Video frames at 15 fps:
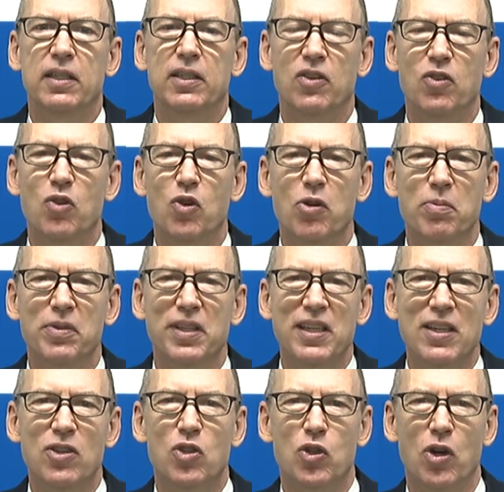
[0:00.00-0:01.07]

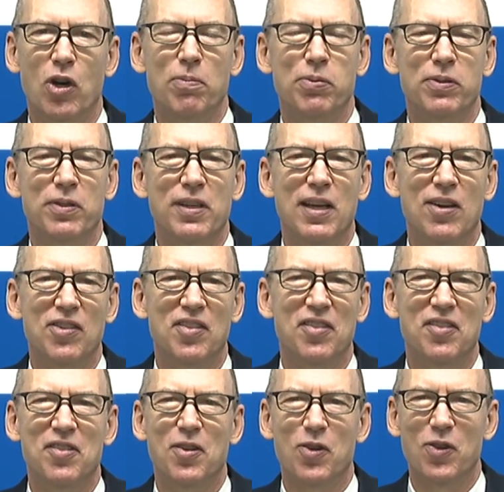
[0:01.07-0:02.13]
Normally, Sharp
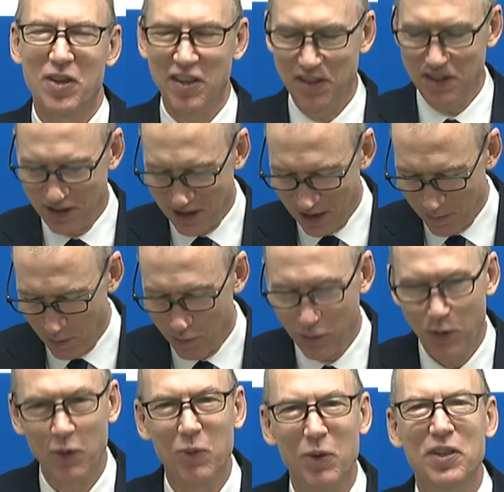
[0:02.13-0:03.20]
announces their earnings the day
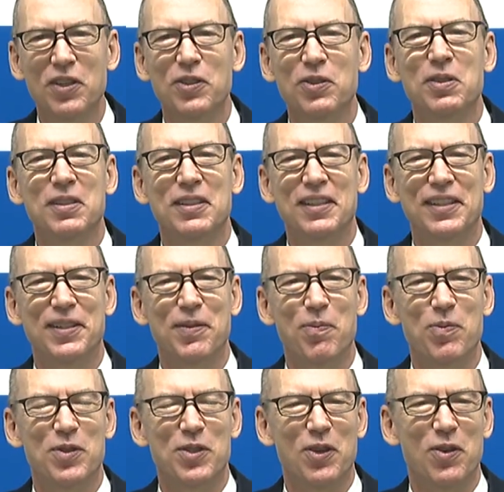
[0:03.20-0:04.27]
before we do.
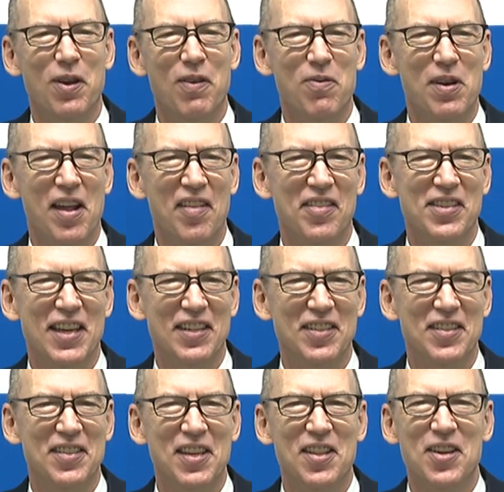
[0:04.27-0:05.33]
So everybody has a chance
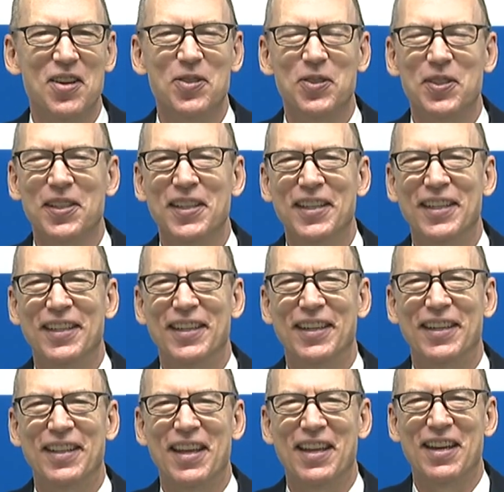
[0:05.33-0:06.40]
to see those.
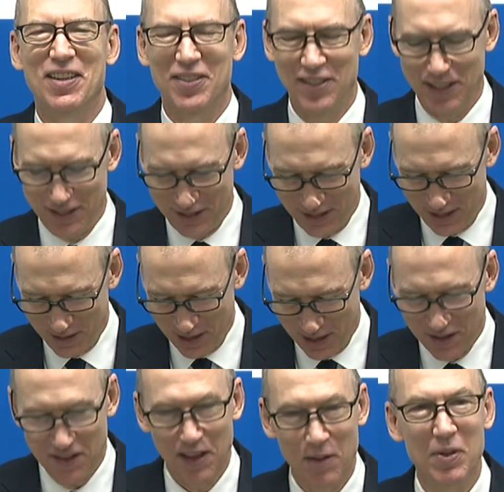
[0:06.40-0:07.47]
They announced at the
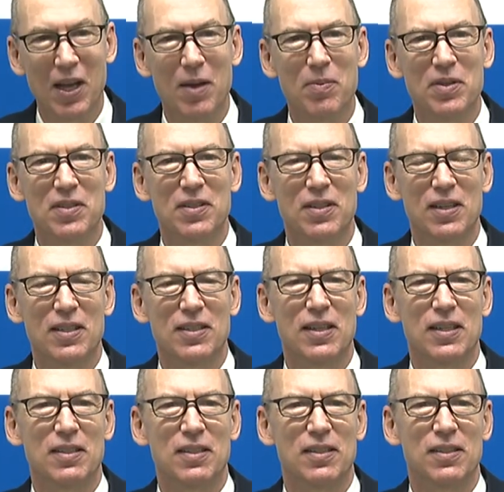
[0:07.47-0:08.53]
same time as
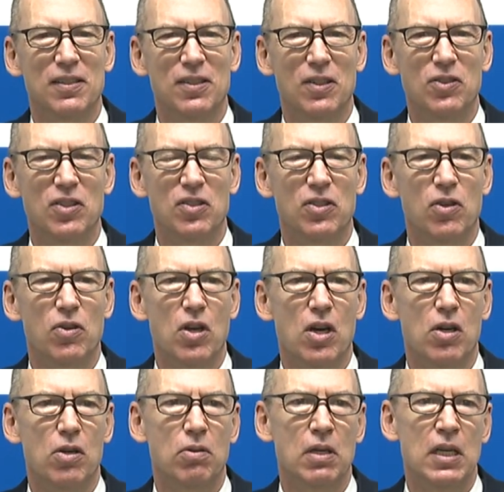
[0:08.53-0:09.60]
us. So just so you
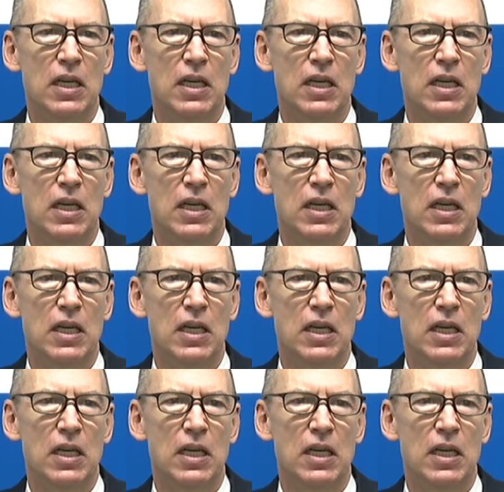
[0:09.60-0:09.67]
know,